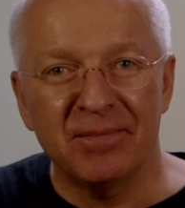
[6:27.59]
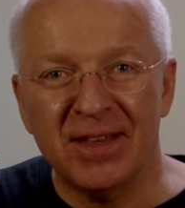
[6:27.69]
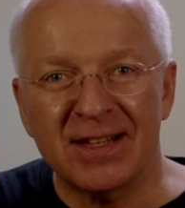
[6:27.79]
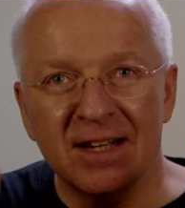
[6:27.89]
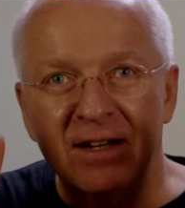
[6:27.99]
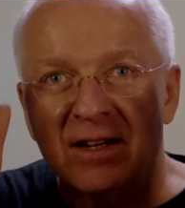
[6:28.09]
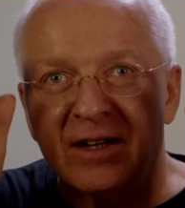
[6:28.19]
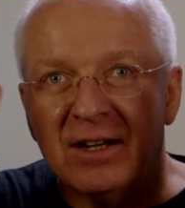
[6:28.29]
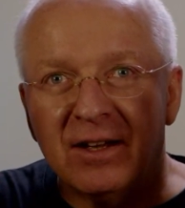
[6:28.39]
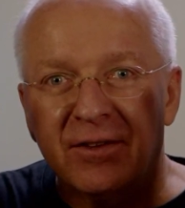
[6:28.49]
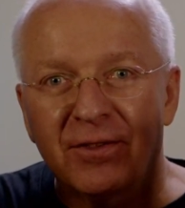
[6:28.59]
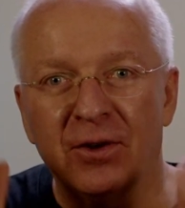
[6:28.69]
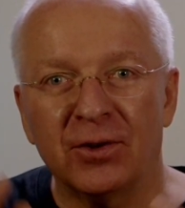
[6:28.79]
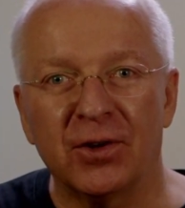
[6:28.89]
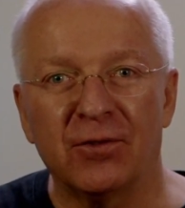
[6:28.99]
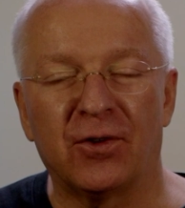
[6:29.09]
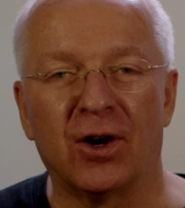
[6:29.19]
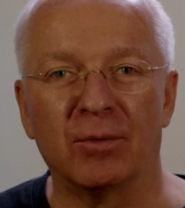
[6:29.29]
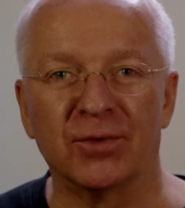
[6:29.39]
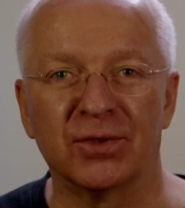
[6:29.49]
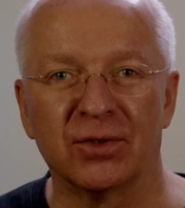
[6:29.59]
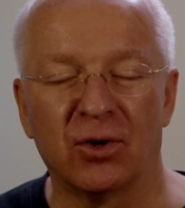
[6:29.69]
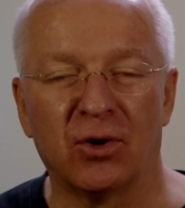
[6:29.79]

These are thought forms